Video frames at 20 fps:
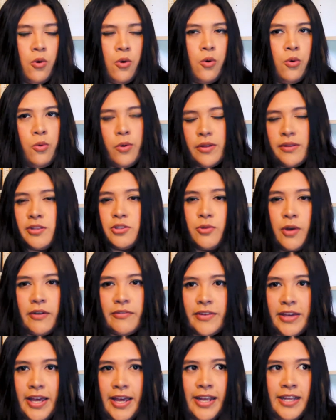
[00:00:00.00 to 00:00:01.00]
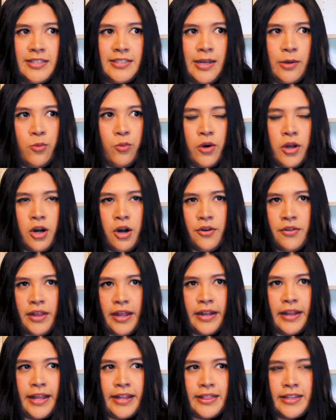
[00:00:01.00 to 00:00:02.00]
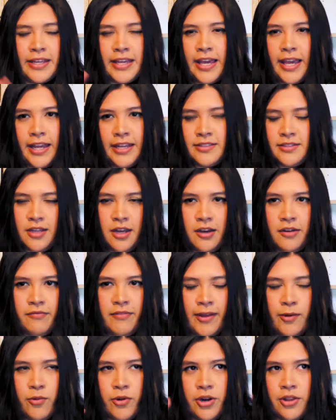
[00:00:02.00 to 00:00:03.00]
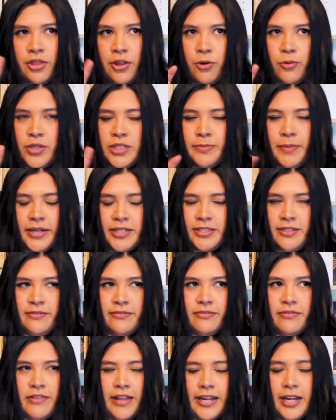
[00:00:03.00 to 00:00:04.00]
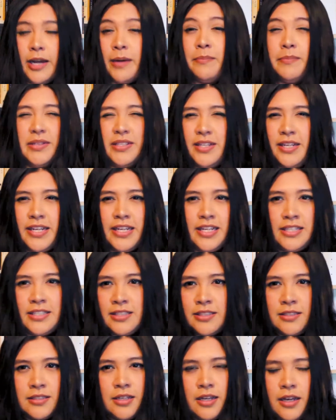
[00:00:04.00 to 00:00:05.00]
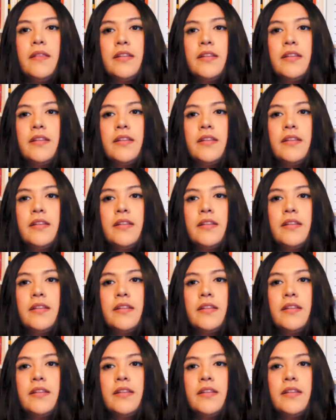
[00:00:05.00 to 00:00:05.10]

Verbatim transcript: who were the 12 kings and what are they like the kings of like what are their respective like abilities